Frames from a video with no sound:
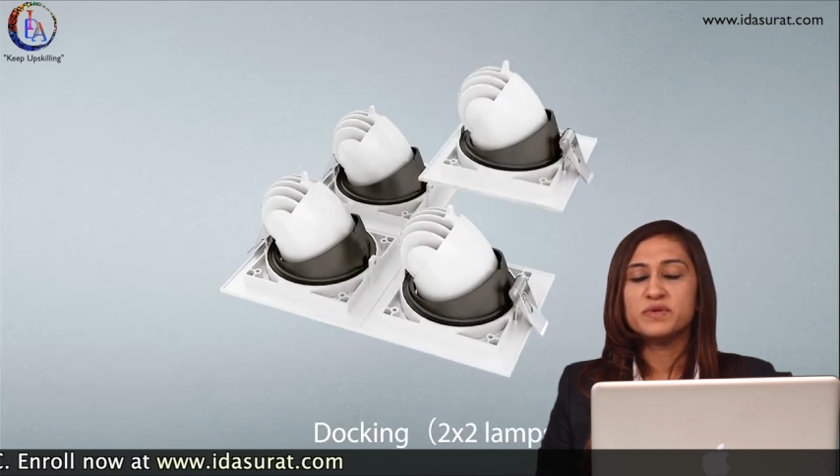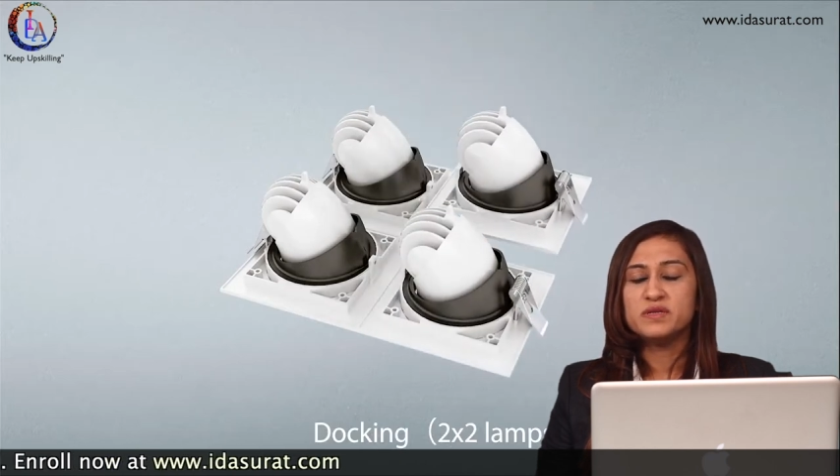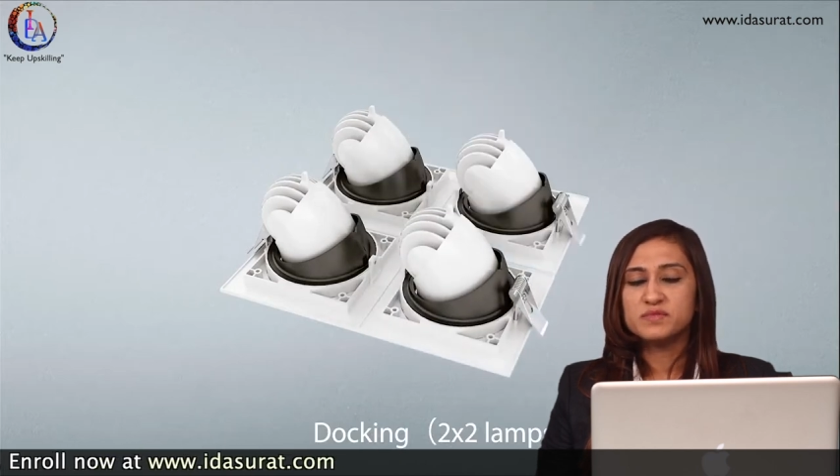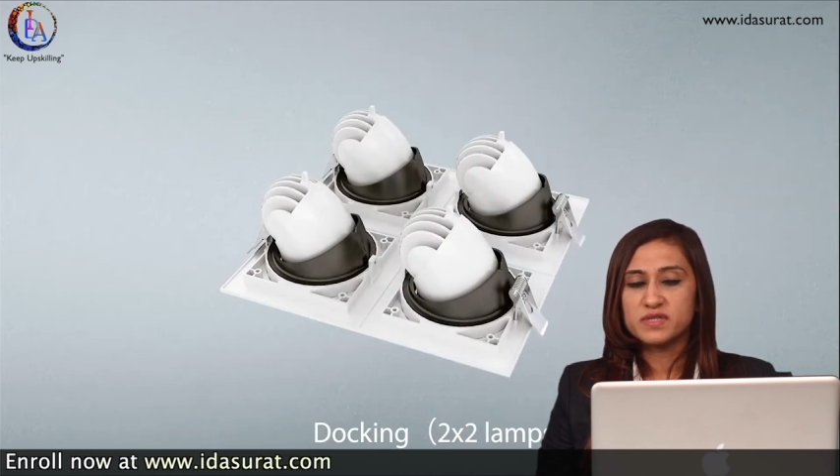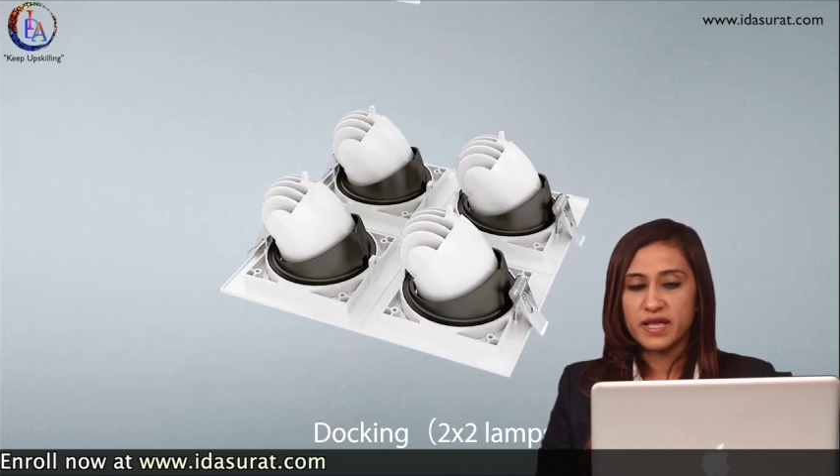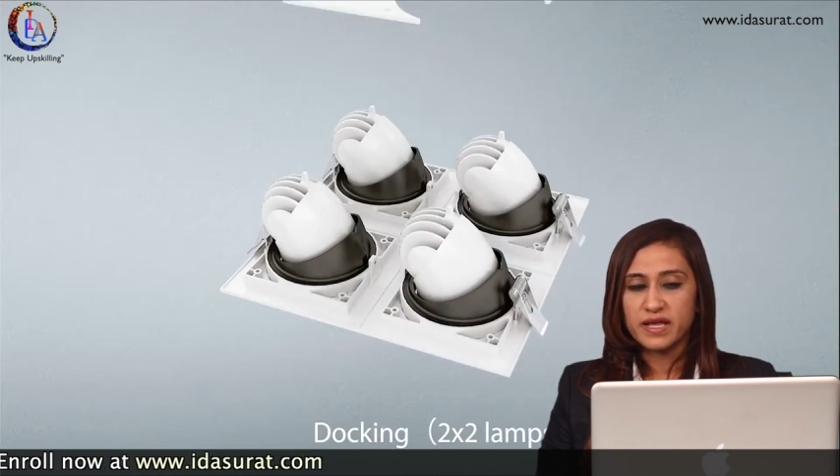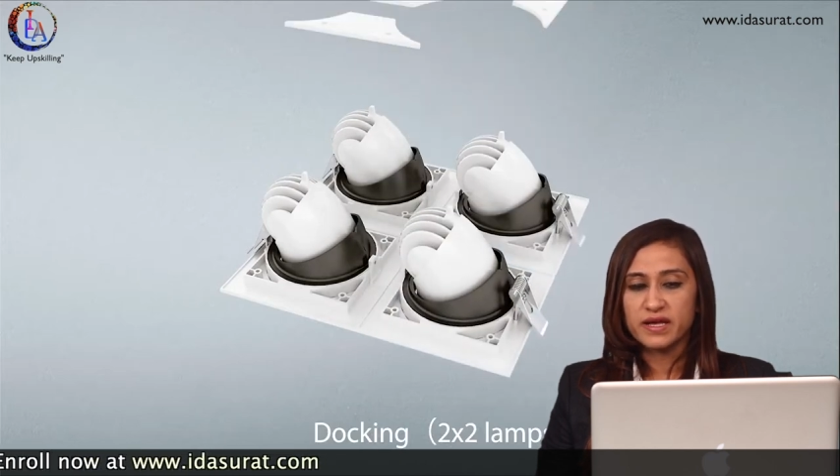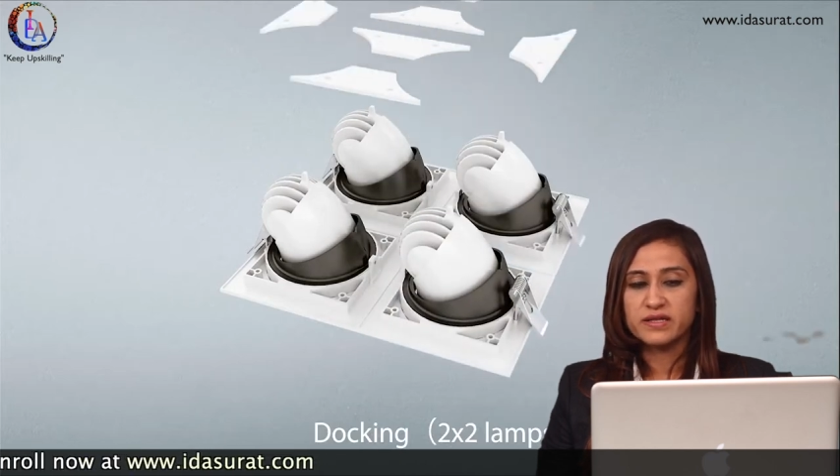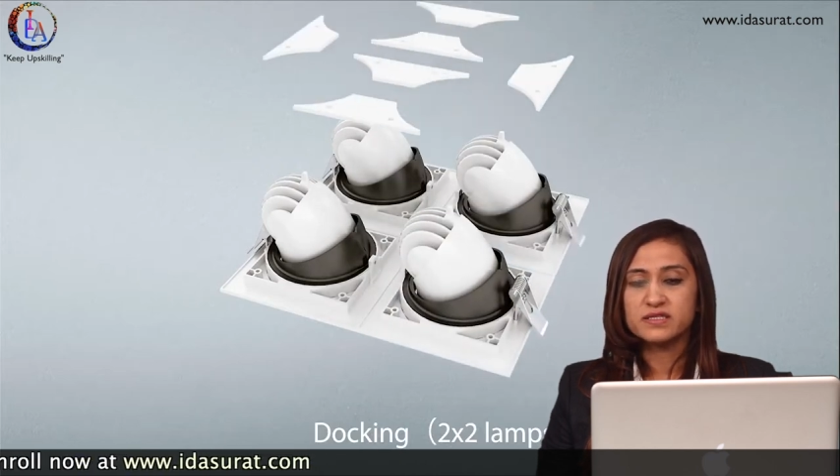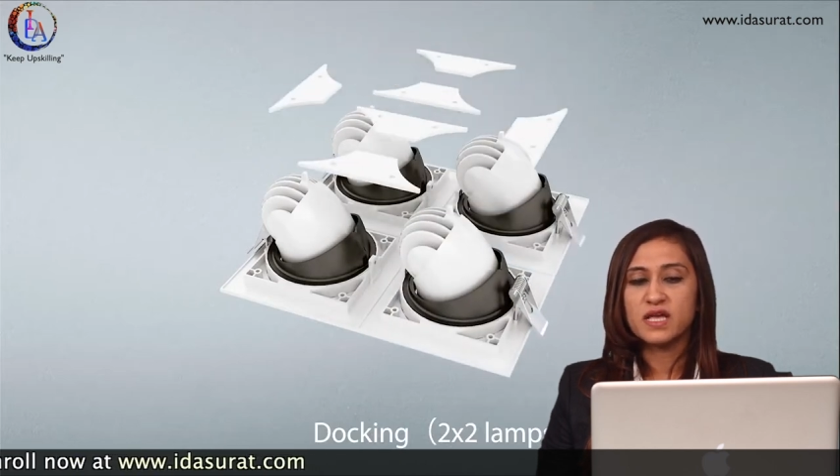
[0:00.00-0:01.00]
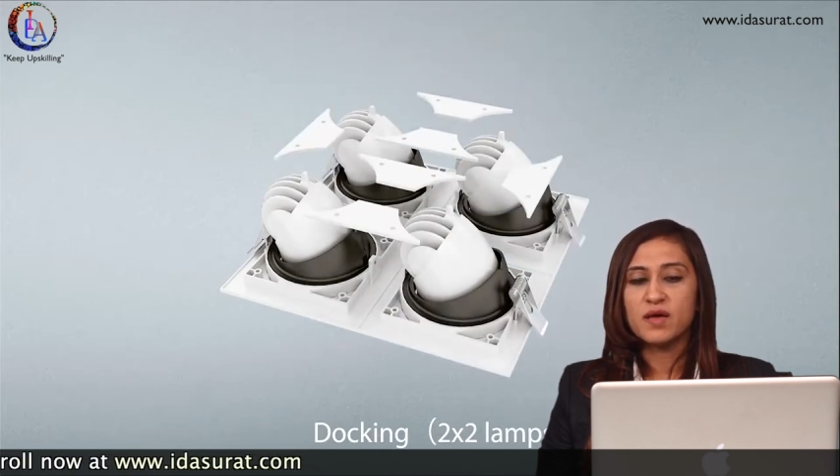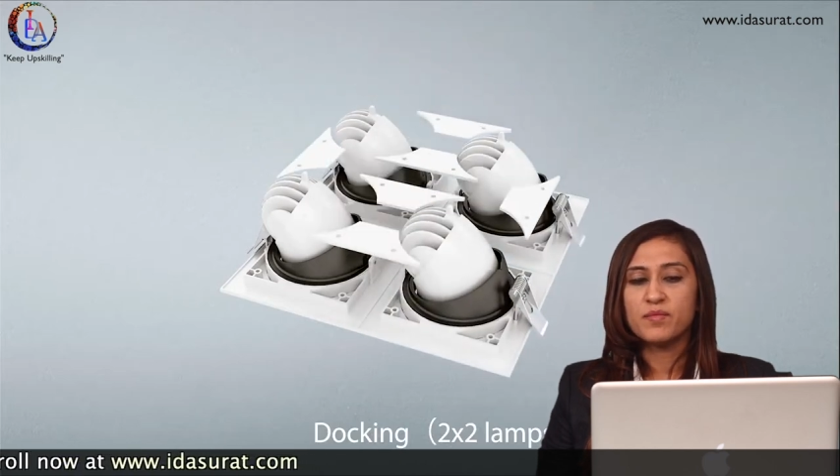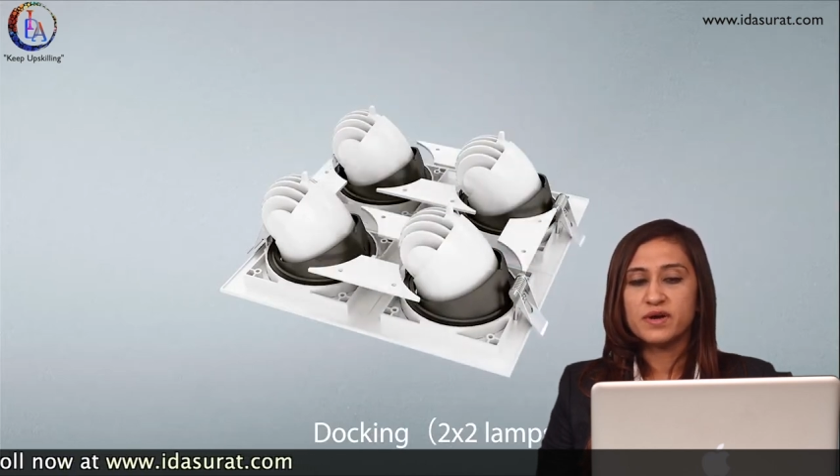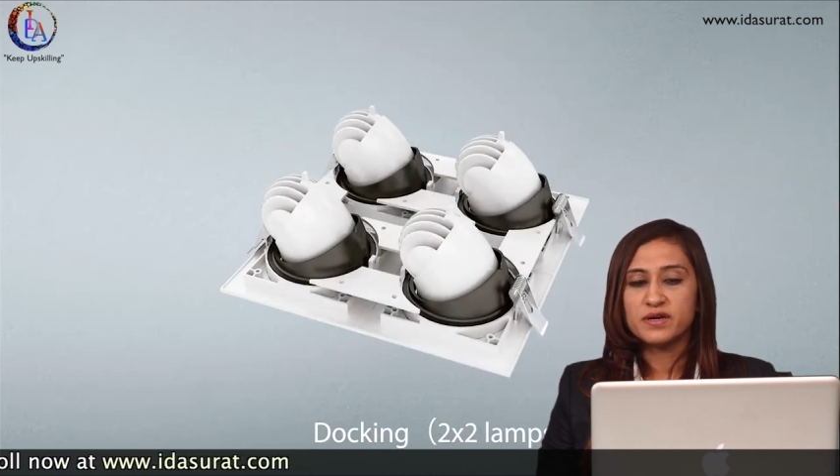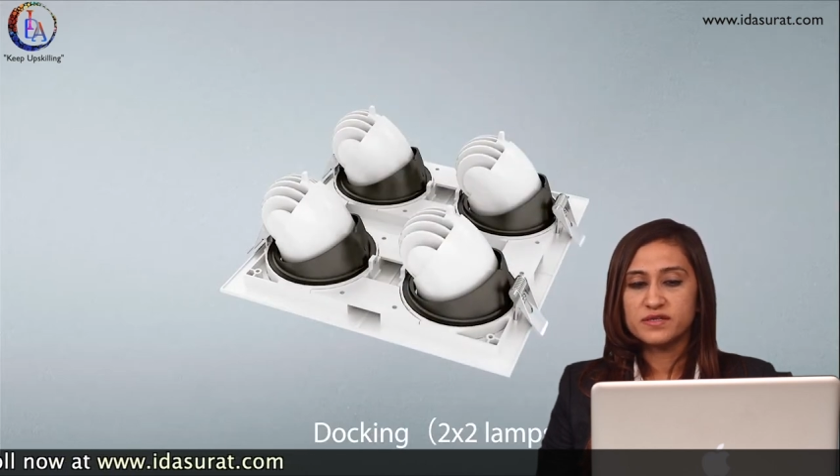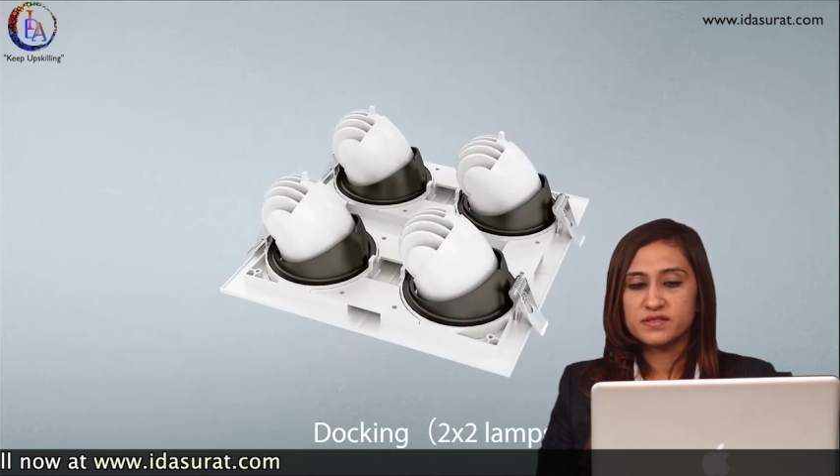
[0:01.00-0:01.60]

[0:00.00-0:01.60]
beams, angles, aperture